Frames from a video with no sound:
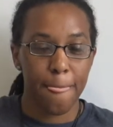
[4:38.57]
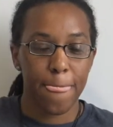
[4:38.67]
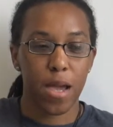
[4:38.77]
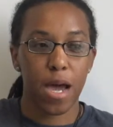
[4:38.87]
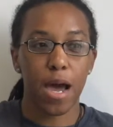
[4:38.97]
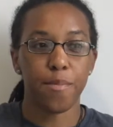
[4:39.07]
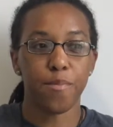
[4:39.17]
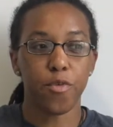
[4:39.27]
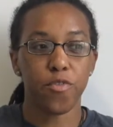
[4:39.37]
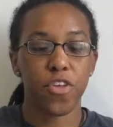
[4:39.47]
I
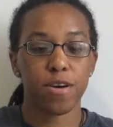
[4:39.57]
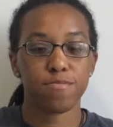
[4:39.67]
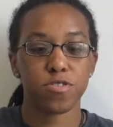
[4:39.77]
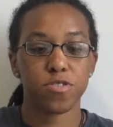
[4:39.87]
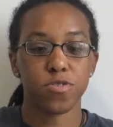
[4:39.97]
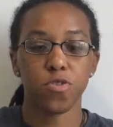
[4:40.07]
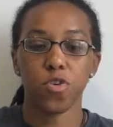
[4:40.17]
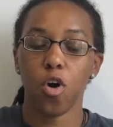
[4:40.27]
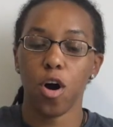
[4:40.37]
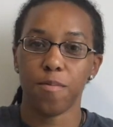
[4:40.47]
moved up to
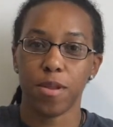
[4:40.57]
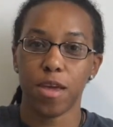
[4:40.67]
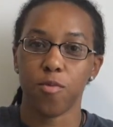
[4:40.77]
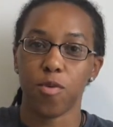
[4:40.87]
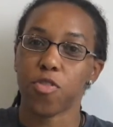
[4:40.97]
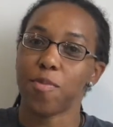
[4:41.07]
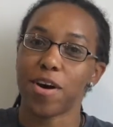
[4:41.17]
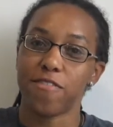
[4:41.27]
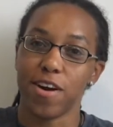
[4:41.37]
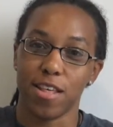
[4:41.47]
Albany with
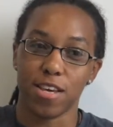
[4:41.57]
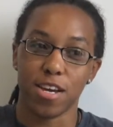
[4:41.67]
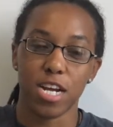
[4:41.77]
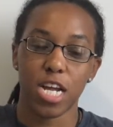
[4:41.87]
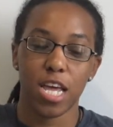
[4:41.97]
my father.